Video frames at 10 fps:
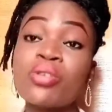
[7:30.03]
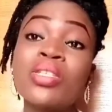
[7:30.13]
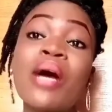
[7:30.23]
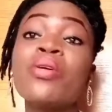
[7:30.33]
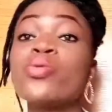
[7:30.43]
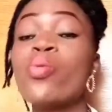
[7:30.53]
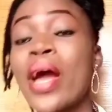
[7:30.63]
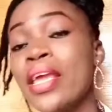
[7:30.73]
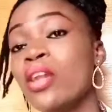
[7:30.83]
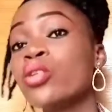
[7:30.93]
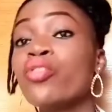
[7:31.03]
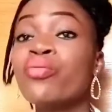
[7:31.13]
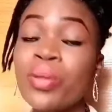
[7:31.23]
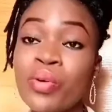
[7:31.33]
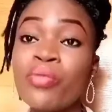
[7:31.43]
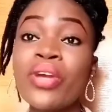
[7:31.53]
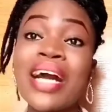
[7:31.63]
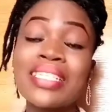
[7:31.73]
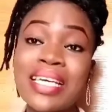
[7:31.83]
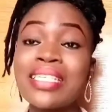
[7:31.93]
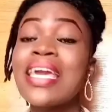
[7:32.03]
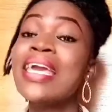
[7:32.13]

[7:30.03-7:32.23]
or that was why a lot of people reacted